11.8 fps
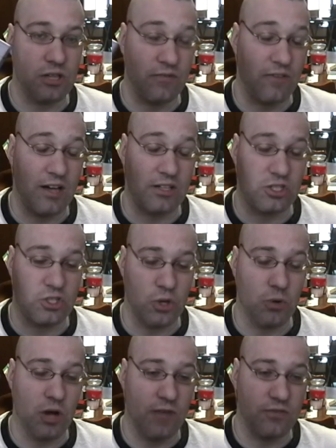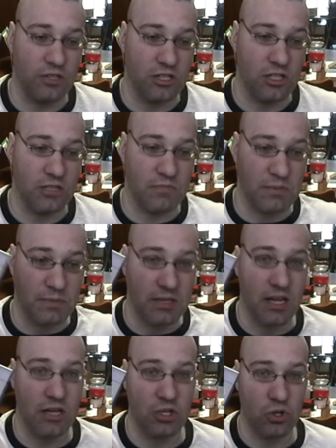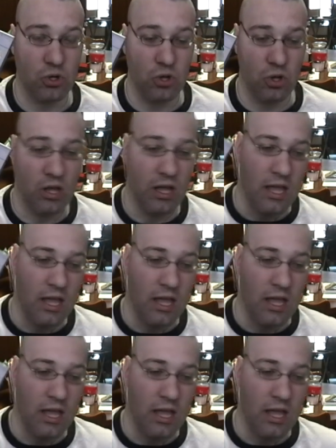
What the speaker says: In fact, it showed off the system's potential.